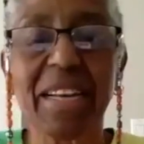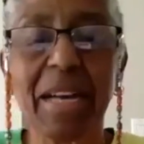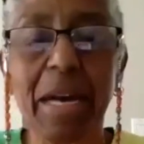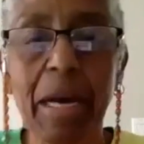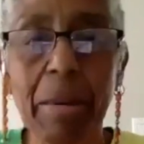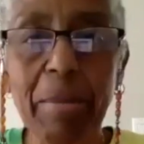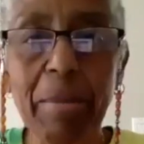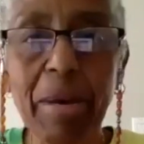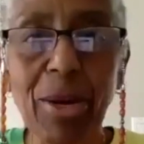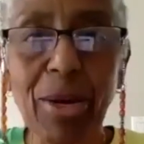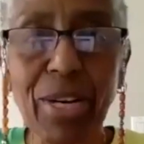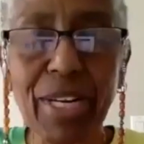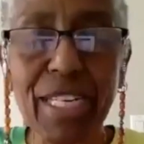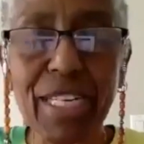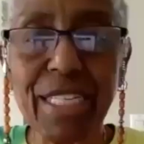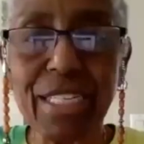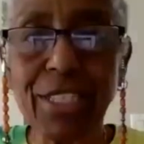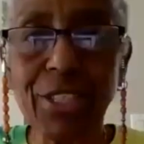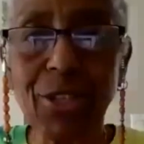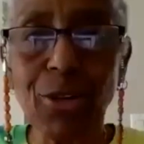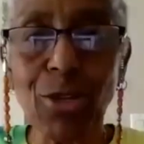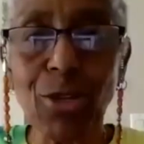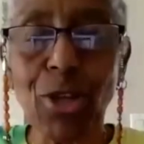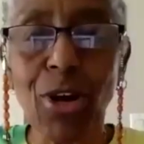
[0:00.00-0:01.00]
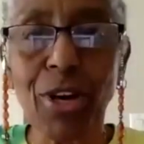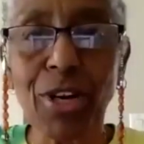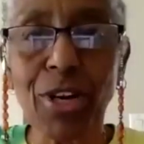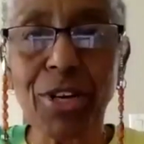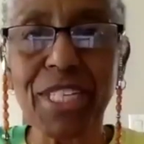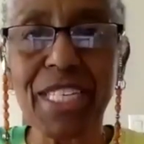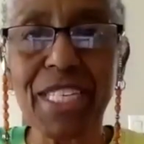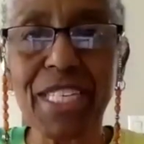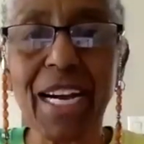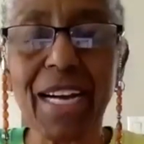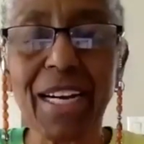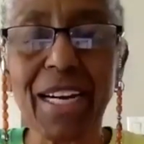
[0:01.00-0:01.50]
America is no longer
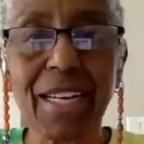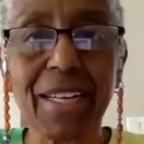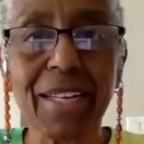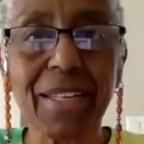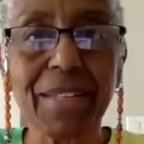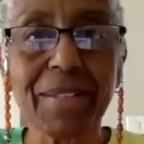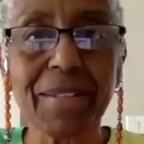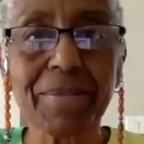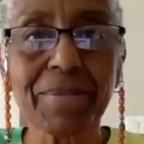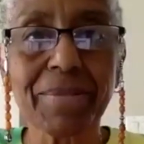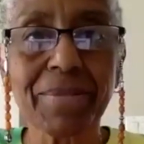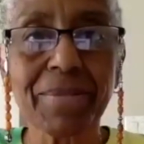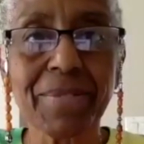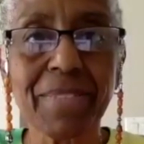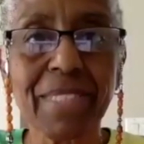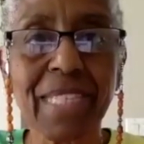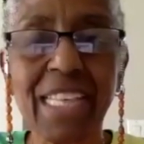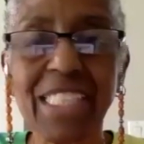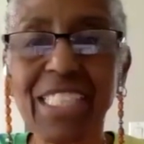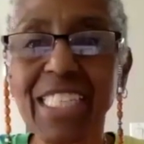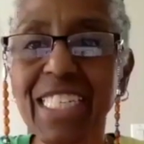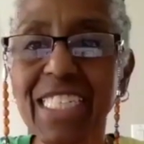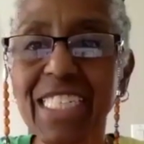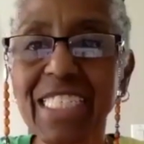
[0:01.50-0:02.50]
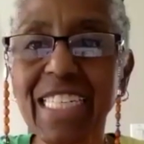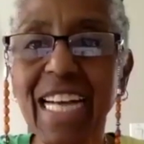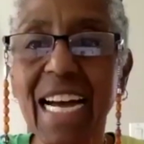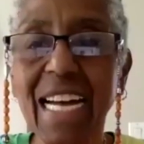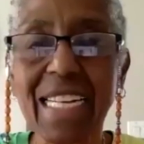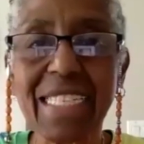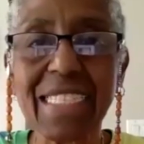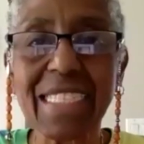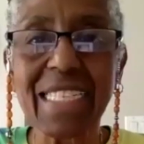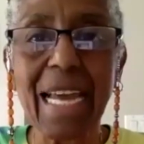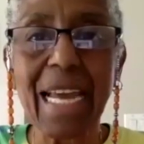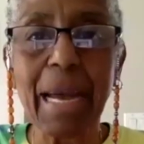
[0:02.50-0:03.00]
young, and she has
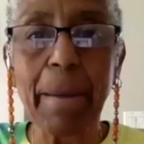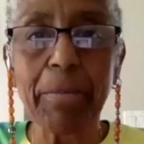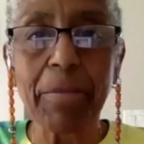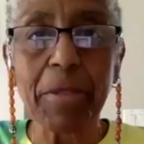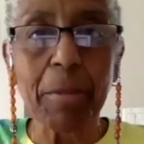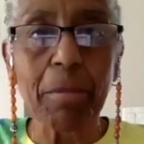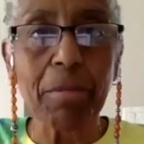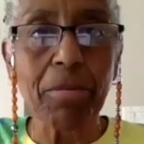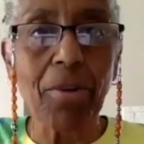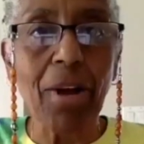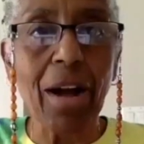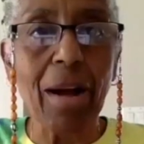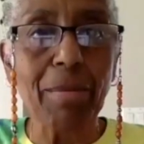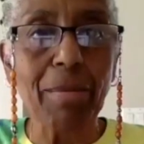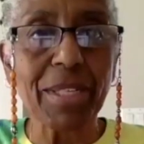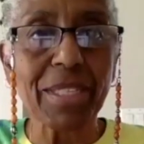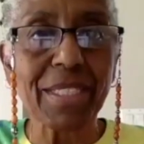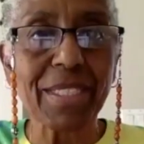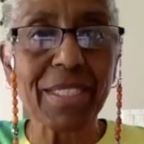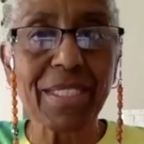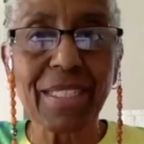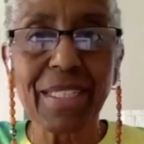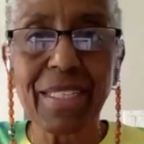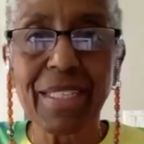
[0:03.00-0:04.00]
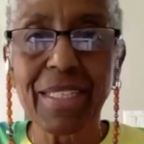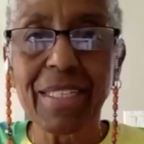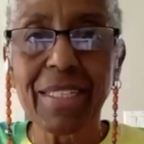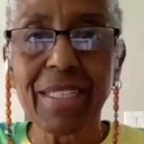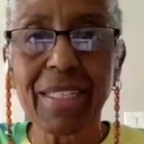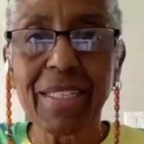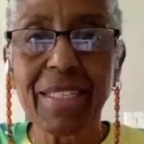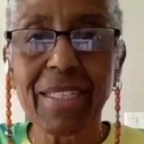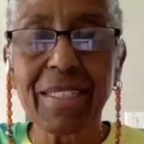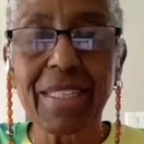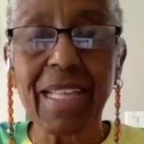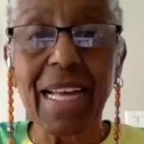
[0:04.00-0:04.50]
not kept the promise
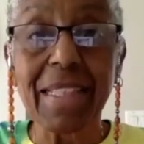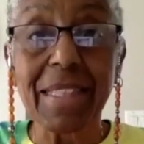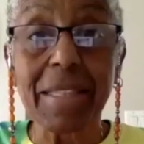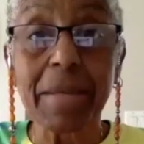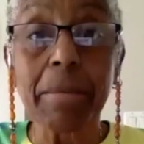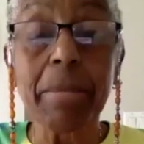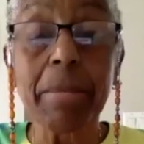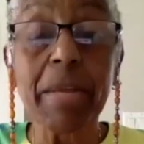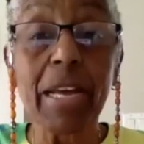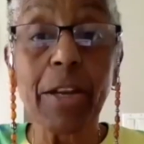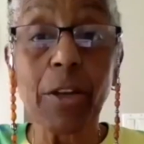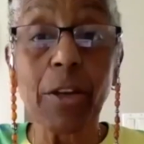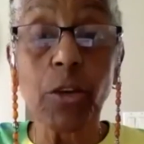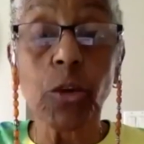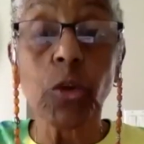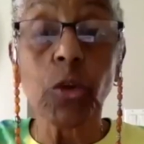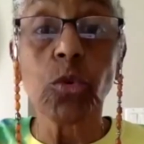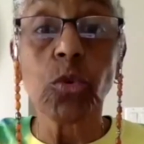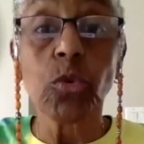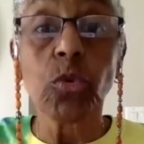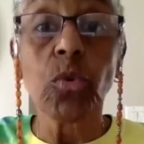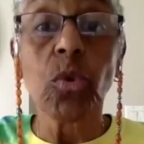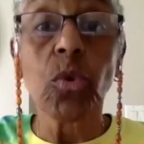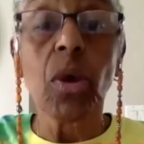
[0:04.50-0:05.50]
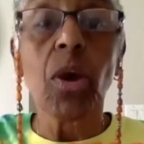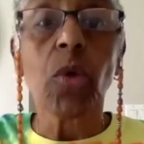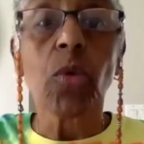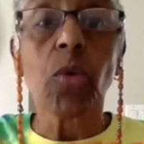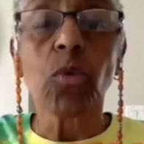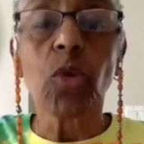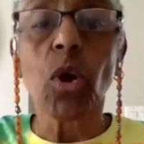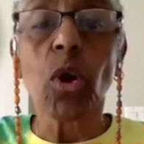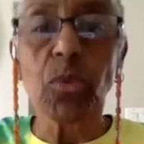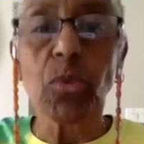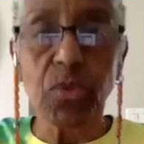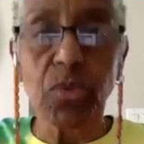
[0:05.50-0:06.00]
that the men who
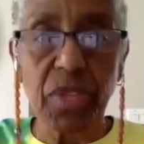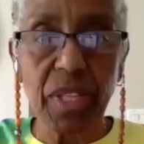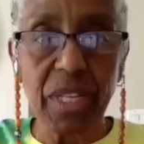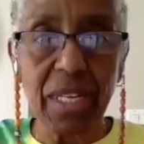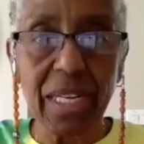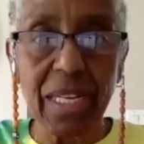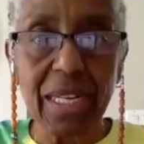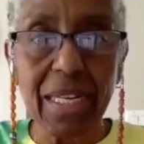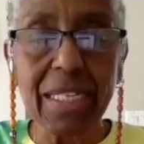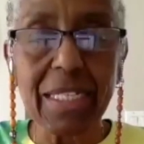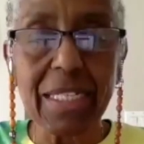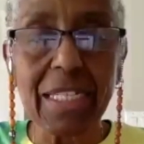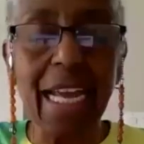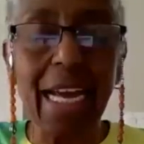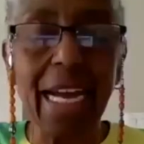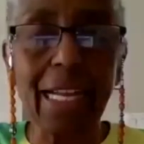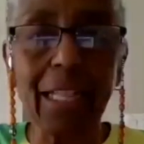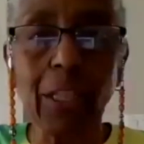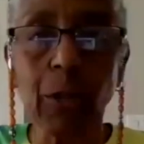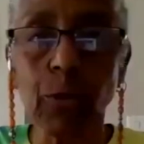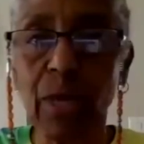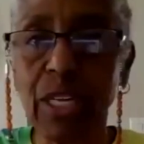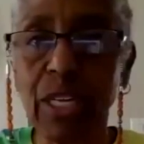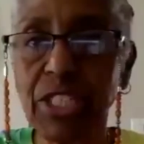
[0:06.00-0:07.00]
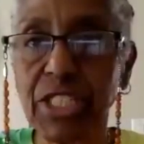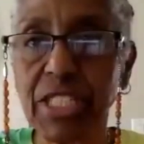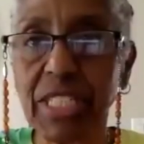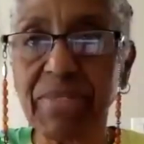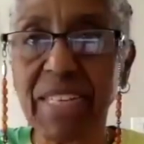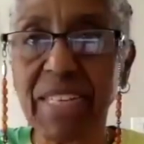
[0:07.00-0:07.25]
wrote the Declaration of